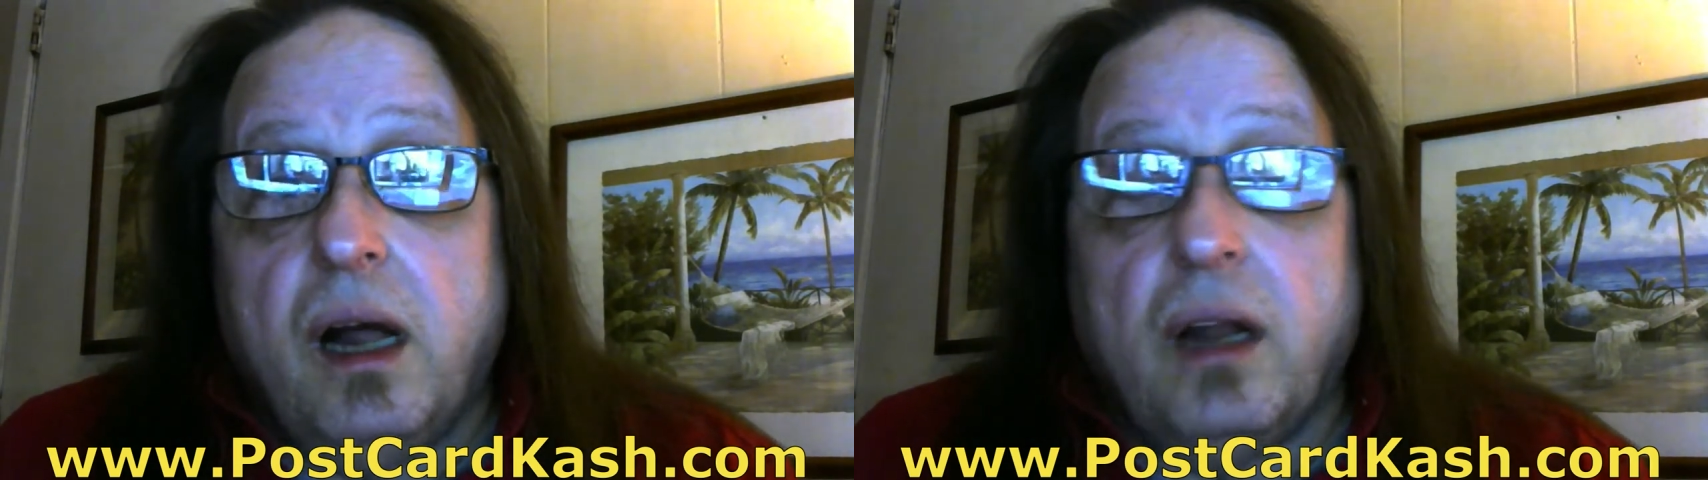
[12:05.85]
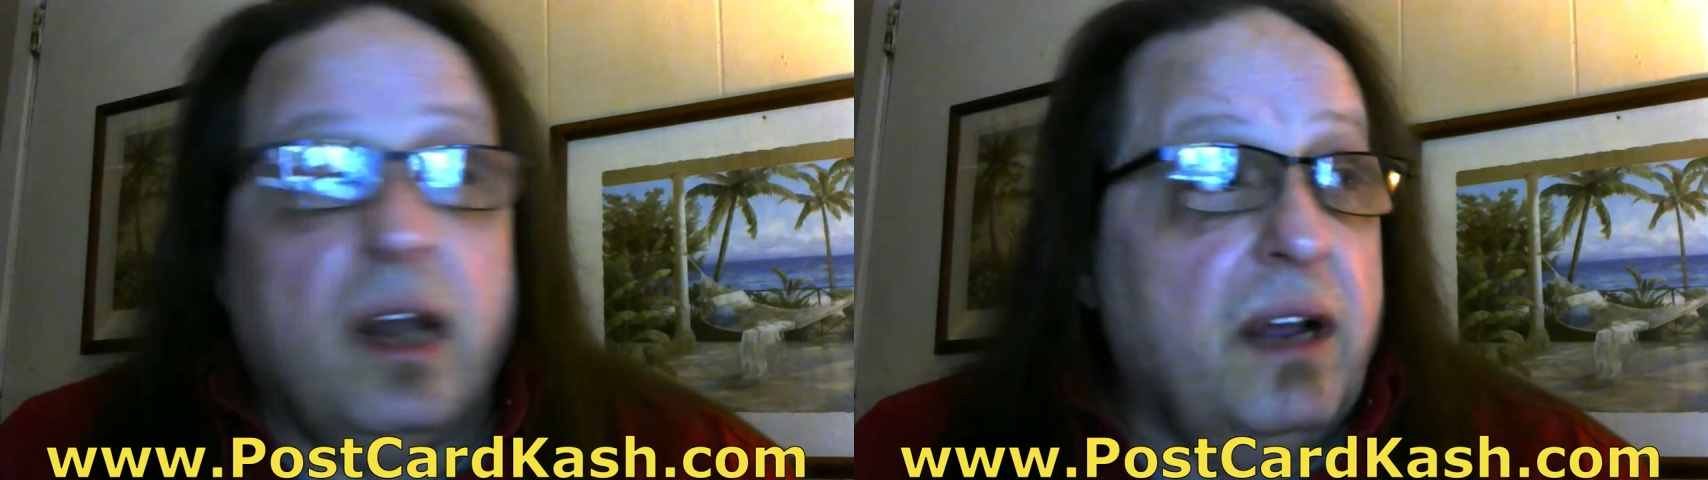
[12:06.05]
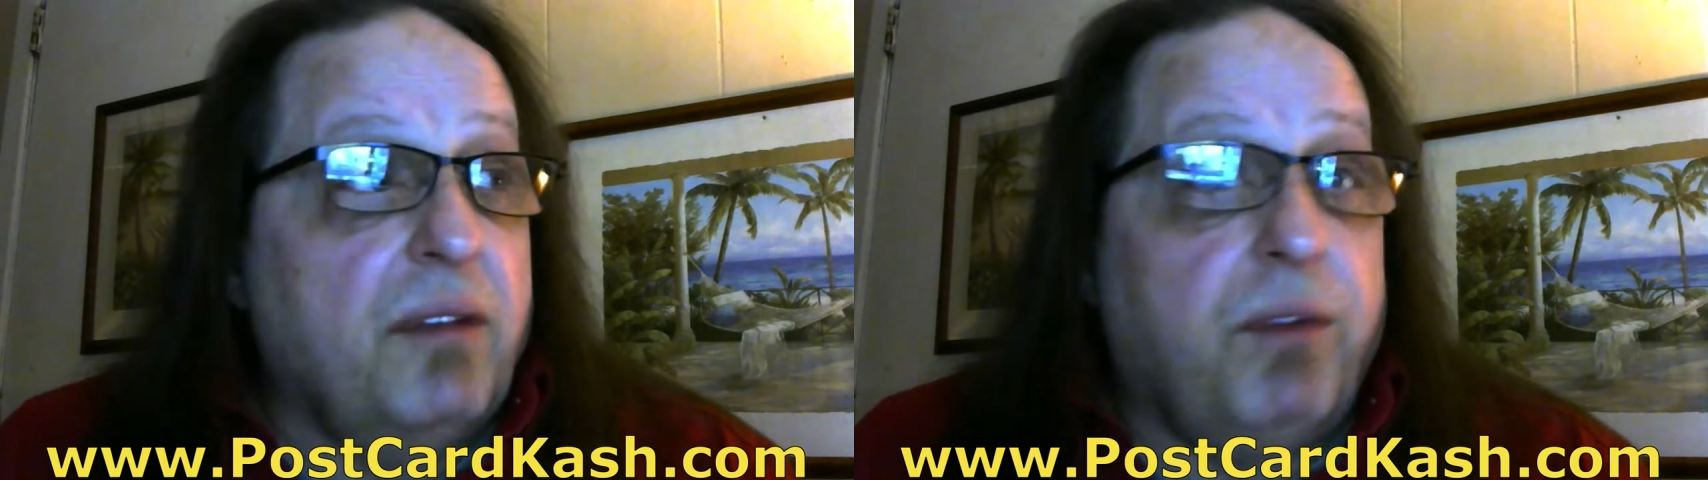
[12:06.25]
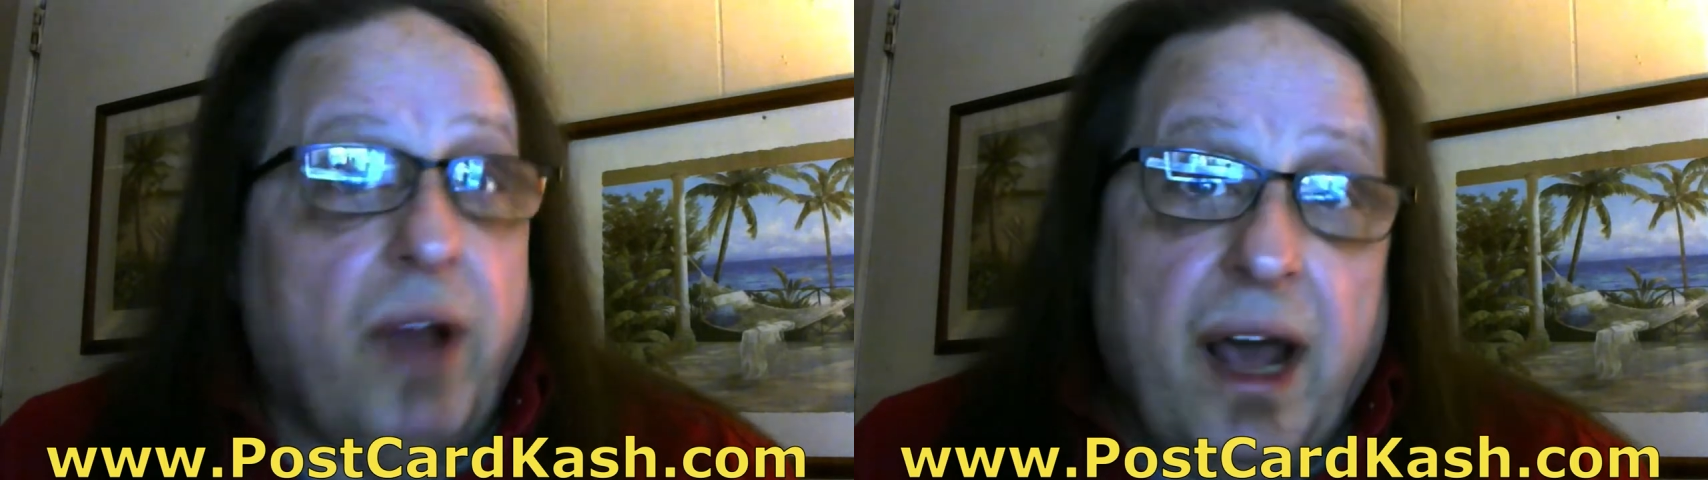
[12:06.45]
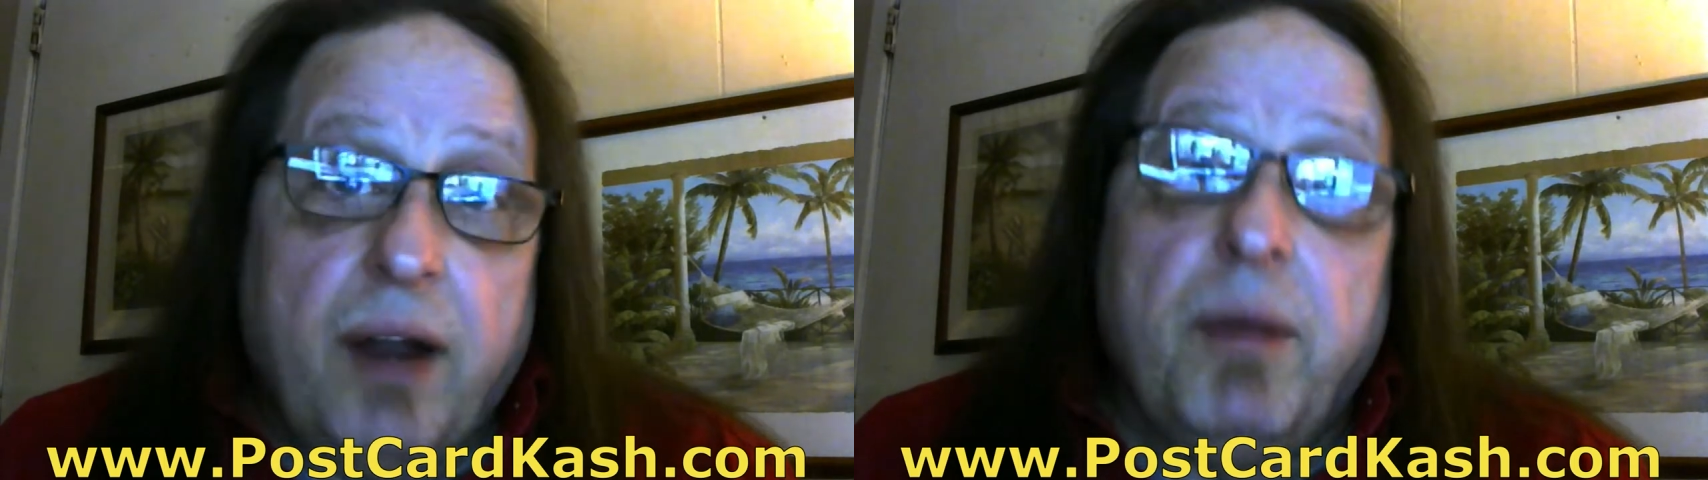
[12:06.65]
Laying
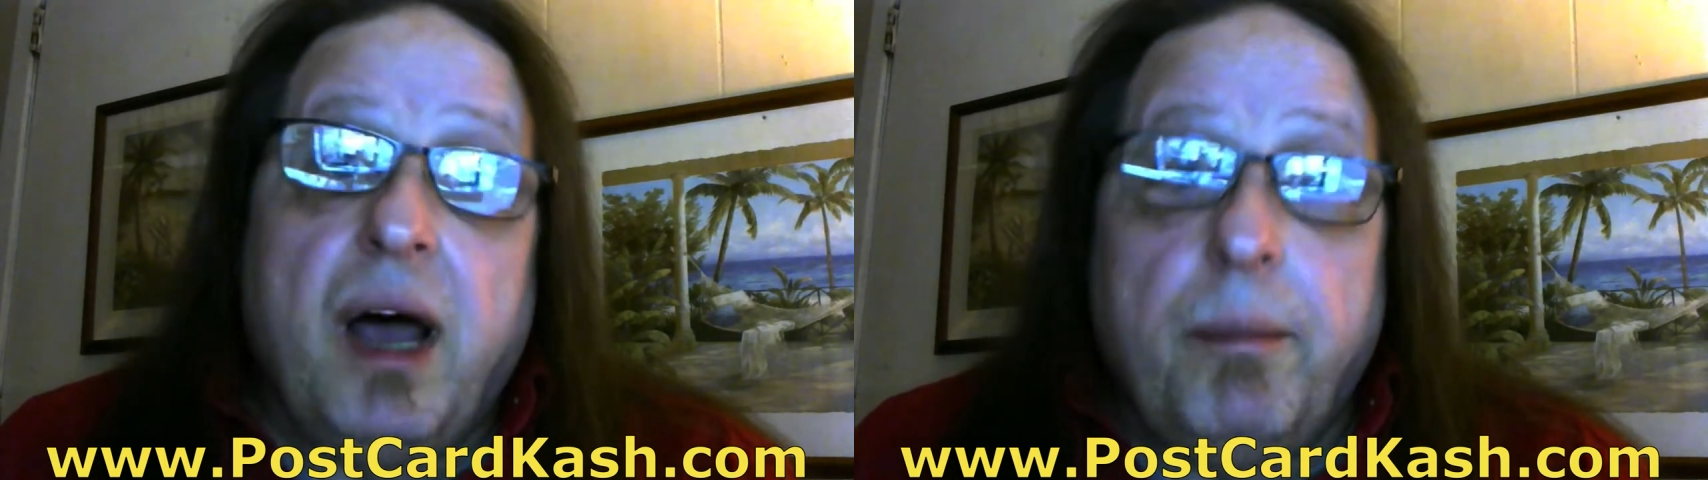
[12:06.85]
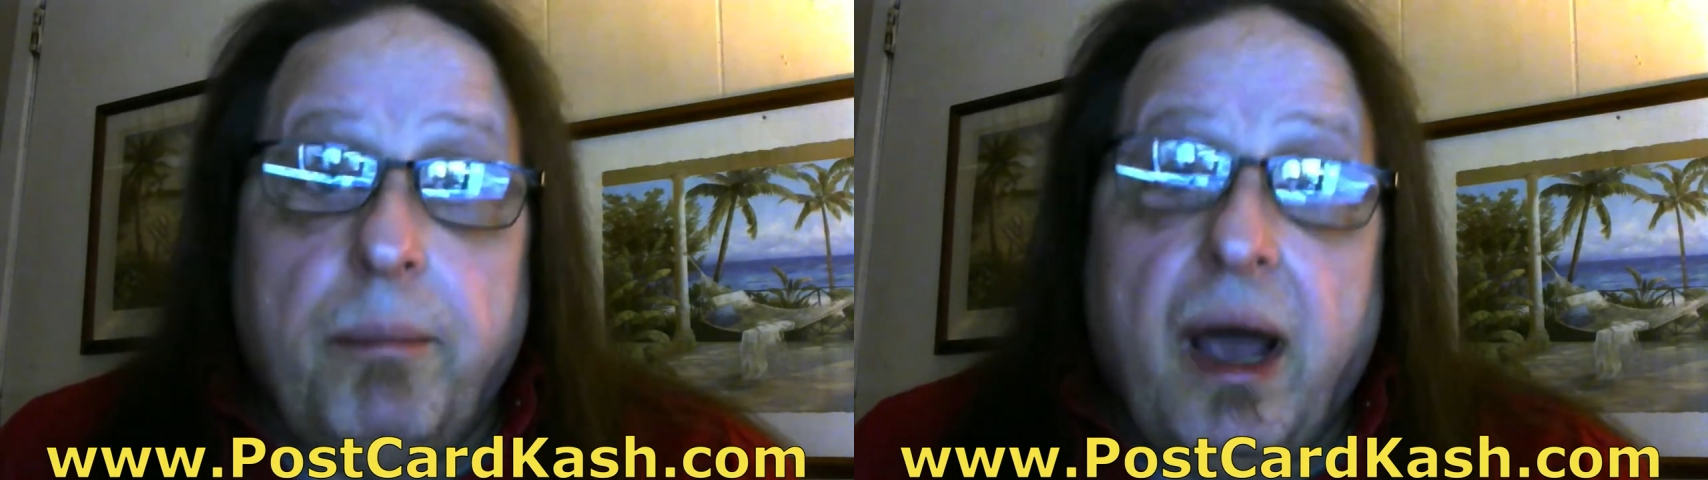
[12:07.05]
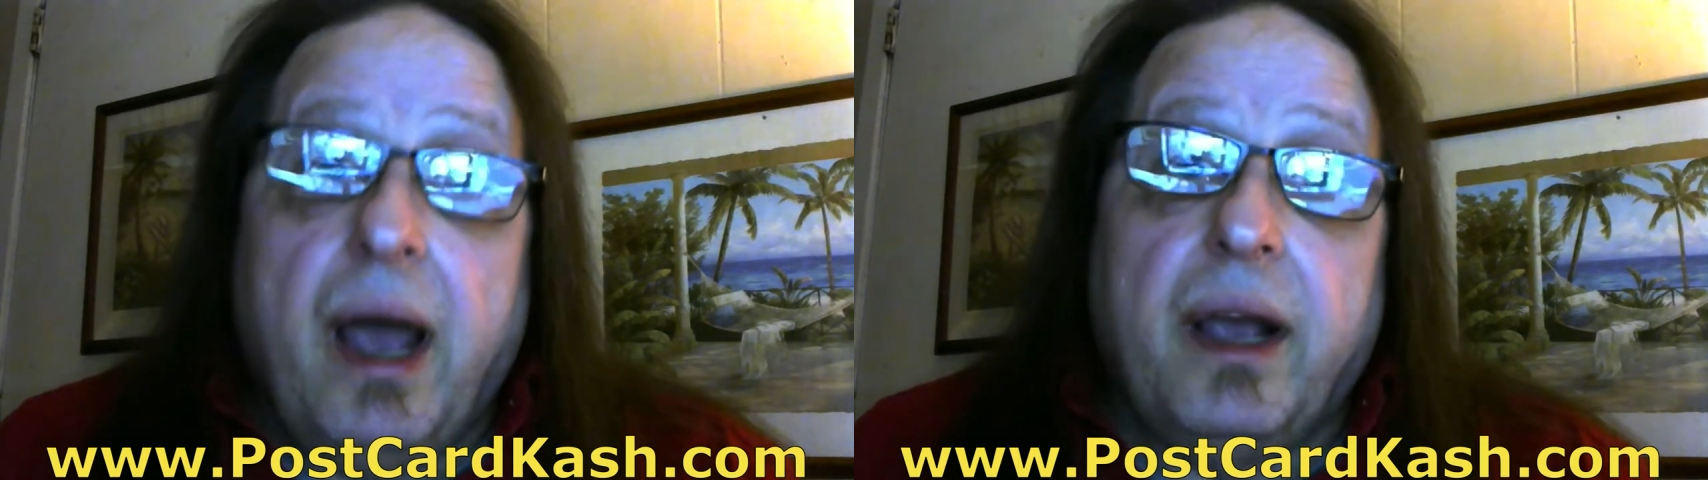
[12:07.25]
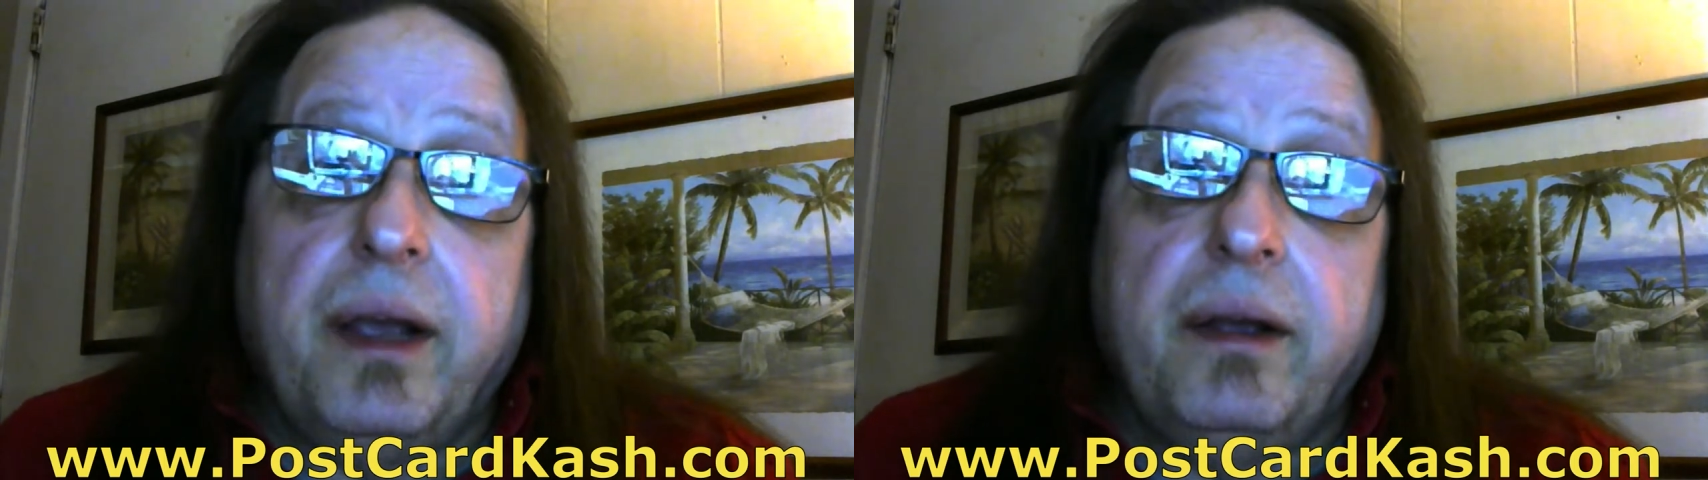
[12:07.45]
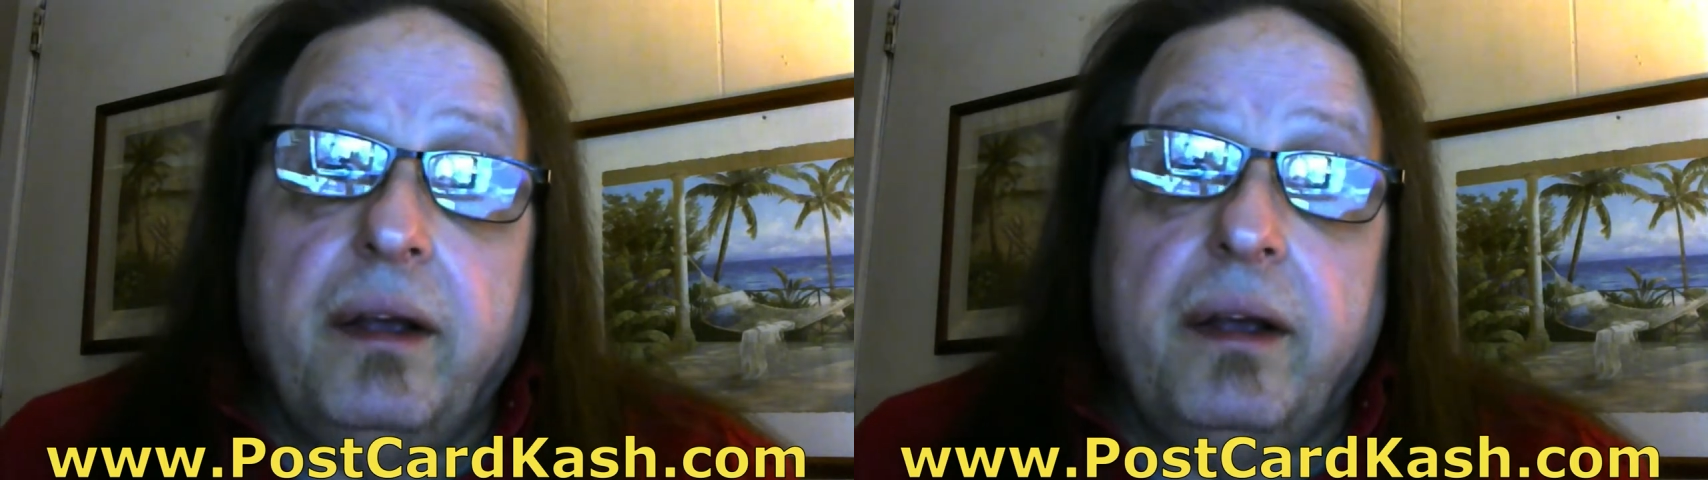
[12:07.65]
flat on my back.